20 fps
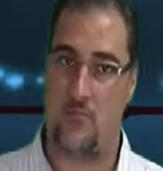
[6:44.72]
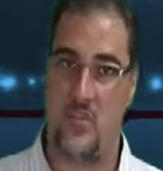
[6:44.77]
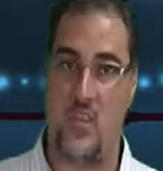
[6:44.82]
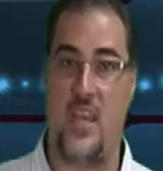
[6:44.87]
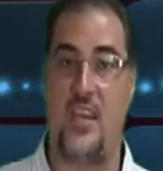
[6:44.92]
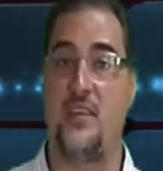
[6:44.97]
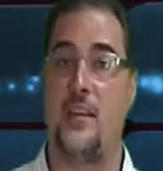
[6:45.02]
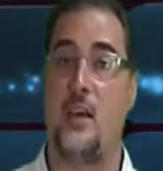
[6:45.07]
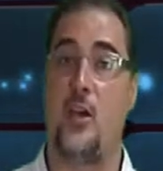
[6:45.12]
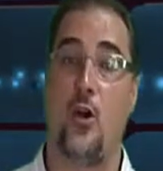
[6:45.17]

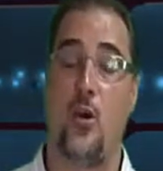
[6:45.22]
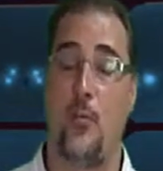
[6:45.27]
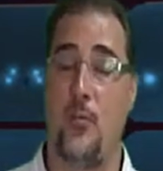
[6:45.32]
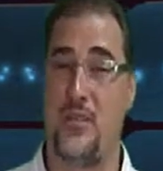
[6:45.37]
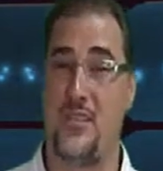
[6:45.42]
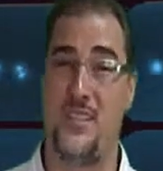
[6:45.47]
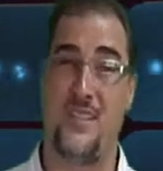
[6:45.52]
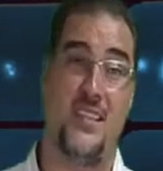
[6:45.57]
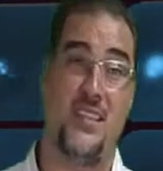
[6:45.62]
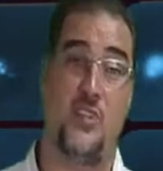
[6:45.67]
taking that
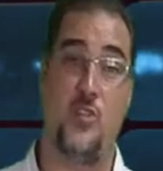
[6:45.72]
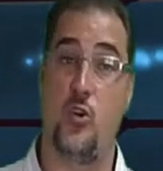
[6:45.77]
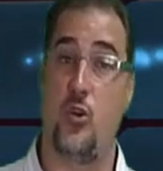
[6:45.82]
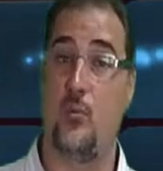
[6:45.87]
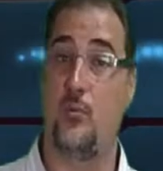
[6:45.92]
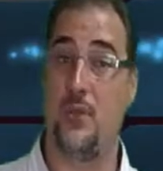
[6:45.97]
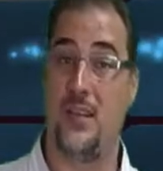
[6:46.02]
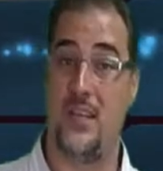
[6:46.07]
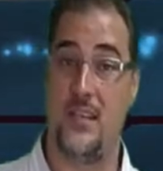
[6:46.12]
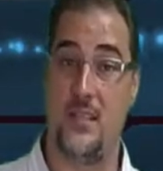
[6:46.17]
competency to
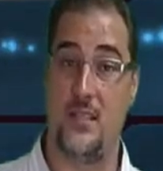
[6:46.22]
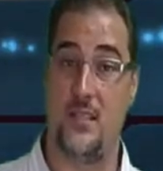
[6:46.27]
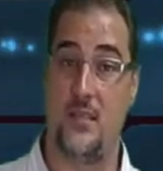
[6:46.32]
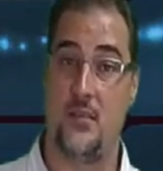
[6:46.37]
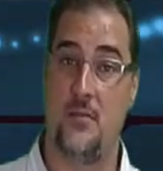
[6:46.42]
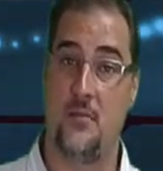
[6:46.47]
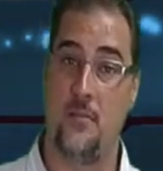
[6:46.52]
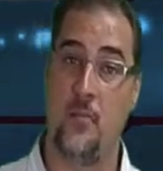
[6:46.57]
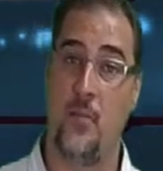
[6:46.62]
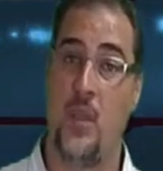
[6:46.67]
completed.
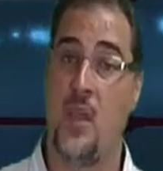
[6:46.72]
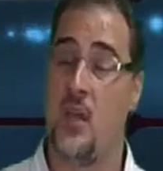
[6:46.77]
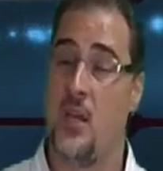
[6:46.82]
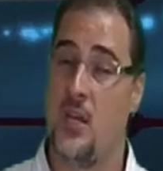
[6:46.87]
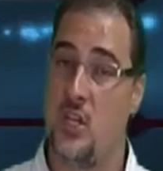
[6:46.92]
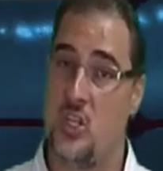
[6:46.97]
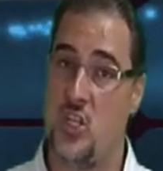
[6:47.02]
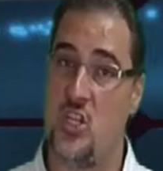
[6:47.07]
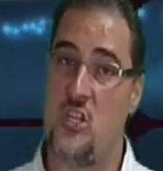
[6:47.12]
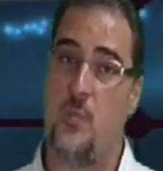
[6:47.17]

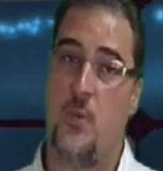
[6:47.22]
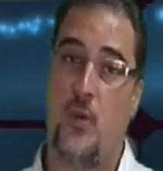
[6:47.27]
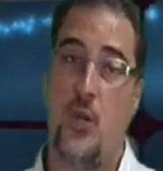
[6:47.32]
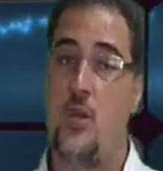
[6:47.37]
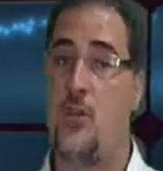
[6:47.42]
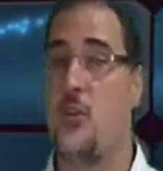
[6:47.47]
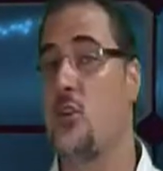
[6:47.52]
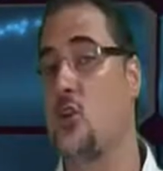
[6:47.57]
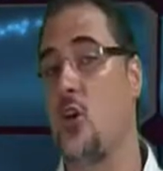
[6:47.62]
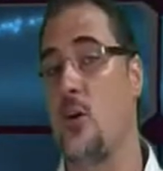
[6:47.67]
Just
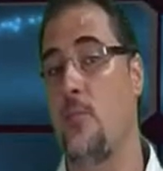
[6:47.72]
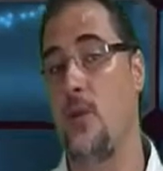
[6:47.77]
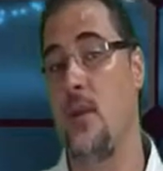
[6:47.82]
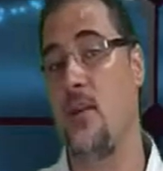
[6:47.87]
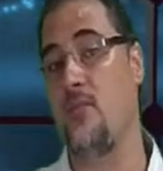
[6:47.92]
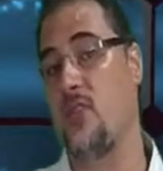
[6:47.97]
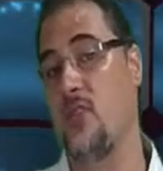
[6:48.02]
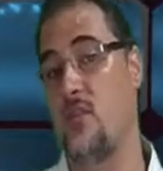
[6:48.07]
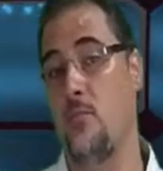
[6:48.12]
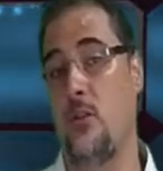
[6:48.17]
below the top
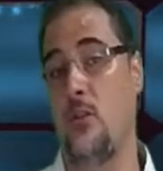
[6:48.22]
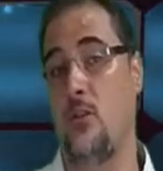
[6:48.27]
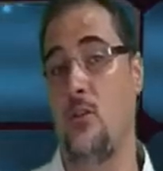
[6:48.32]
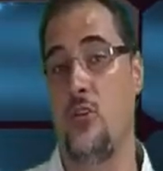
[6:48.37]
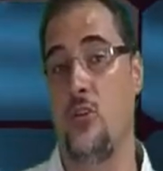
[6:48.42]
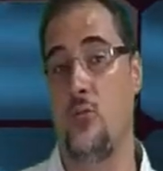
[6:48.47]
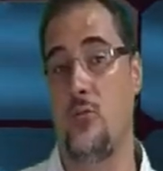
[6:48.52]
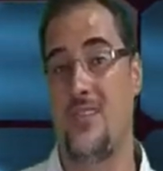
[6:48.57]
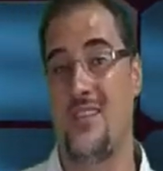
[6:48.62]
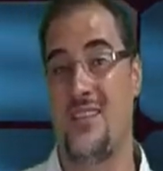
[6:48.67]
left in the middle,
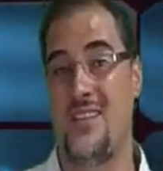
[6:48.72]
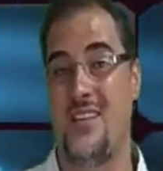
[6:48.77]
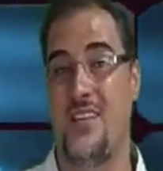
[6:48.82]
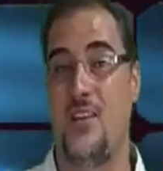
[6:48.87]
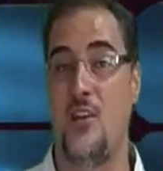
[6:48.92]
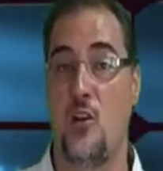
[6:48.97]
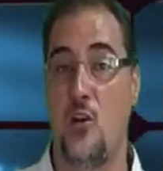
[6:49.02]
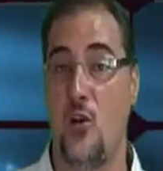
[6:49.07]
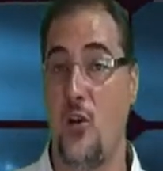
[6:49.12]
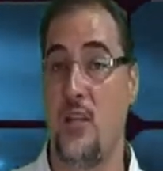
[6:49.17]
you will see
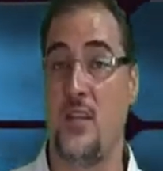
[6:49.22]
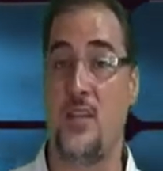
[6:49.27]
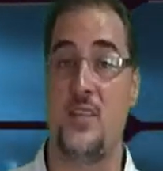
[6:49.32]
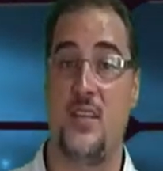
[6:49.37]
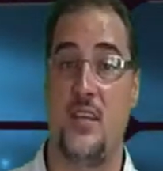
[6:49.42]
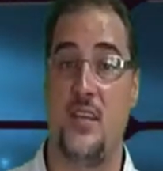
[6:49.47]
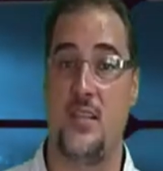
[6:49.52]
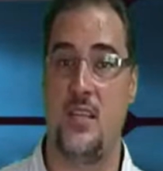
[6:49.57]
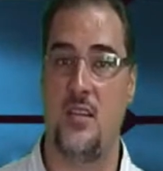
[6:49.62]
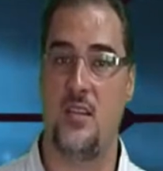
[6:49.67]
the Learning
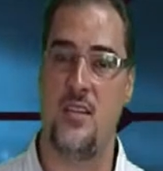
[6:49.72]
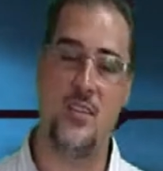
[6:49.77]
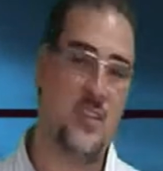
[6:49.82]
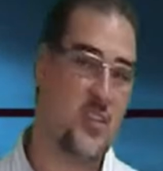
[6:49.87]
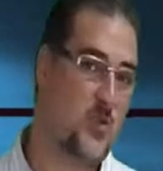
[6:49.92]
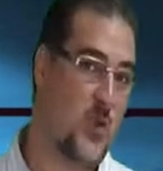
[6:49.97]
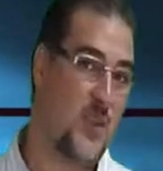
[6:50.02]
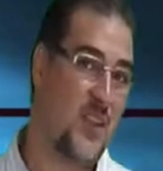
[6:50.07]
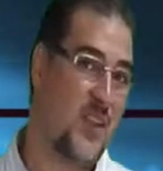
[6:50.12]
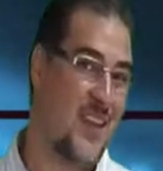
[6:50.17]
Center. This
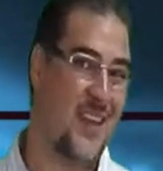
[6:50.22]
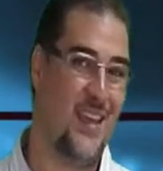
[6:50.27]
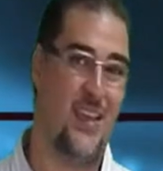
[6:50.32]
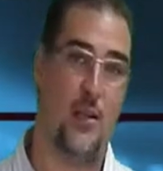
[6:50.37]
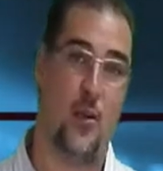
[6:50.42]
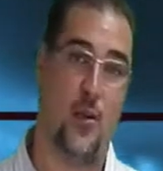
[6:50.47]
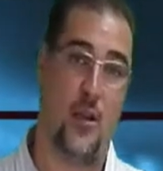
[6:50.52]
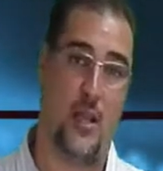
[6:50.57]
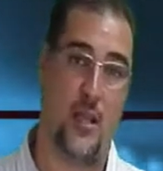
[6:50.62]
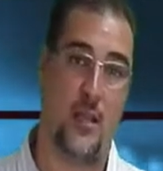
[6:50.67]
is where the
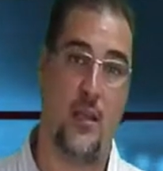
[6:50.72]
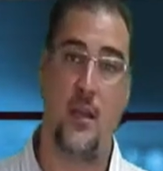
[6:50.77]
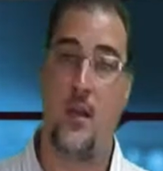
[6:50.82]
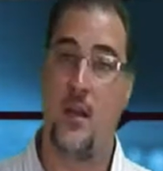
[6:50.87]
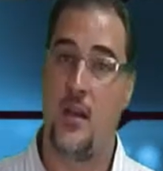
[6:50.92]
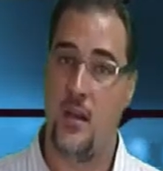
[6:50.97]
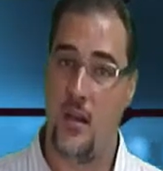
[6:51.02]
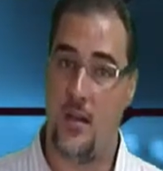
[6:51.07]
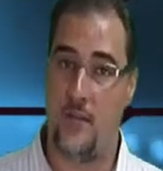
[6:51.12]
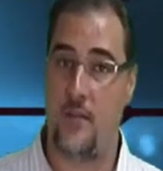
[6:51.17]
e-learning,
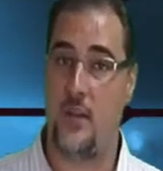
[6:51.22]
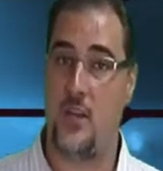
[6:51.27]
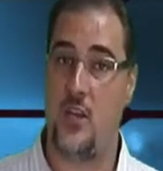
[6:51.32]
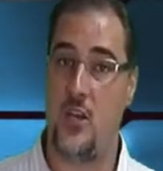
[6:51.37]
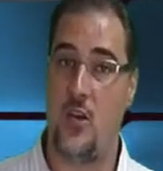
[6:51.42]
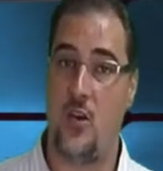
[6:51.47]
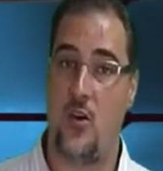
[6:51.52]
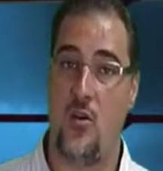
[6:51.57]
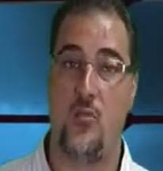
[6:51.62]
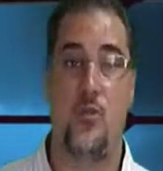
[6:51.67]
the
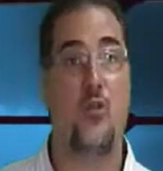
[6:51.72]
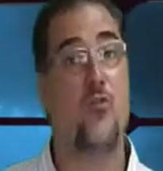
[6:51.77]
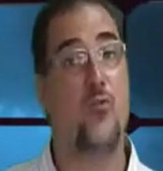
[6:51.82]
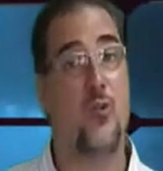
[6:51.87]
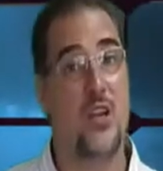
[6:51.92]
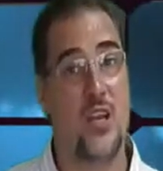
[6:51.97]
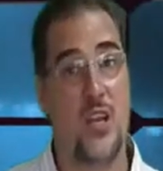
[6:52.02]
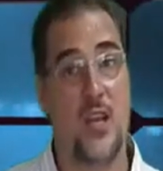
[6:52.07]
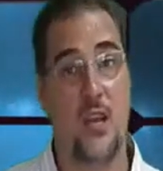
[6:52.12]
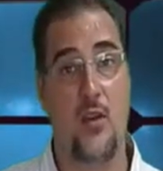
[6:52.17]
video, the
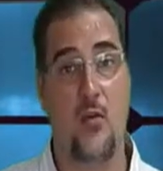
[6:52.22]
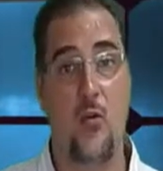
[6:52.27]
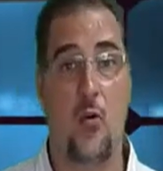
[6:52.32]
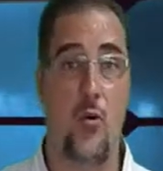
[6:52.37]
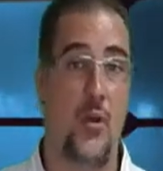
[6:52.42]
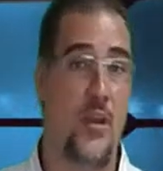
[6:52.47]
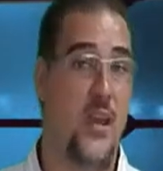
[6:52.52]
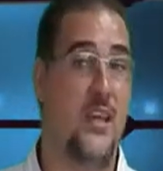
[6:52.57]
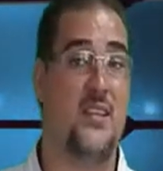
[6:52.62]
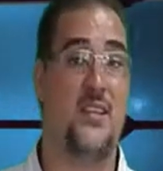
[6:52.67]
reading
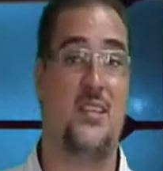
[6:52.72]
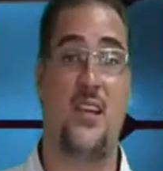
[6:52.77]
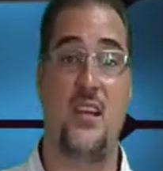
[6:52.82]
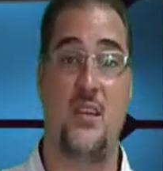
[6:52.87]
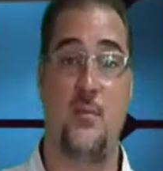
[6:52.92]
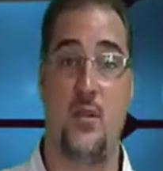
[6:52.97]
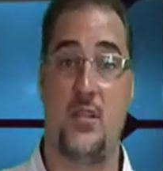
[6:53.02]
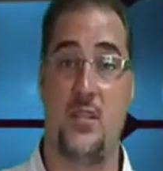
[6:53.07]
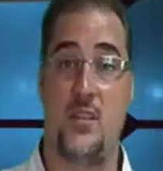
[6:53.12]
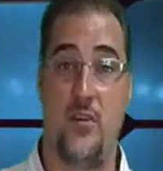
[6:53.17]
or case
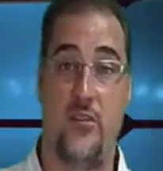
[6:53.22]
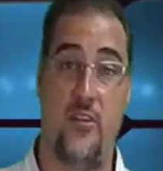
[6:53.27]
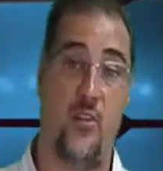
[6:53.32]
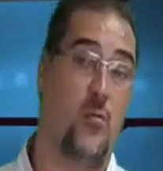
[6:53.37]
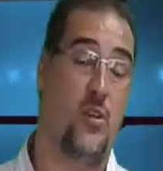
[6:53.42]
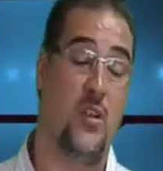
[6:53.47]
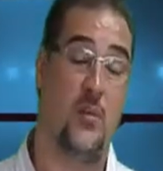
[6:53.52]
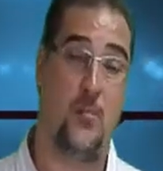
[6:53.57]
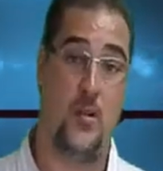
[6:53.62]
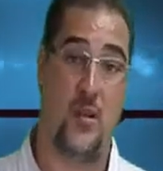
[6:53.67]
study material
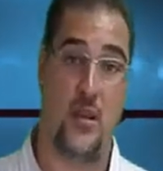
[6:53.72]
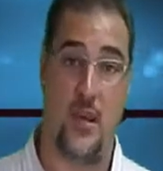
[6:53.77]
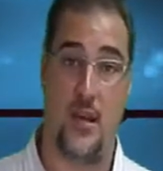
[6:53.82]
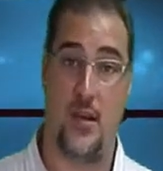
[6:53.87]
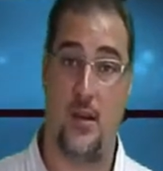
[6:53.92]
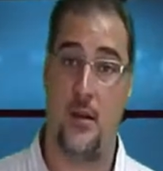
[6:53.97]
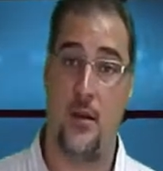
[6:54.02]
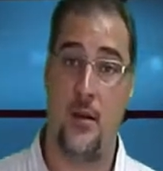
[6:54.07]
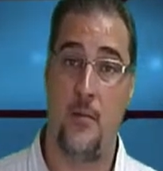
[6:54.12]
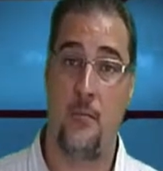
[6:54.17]
will appear.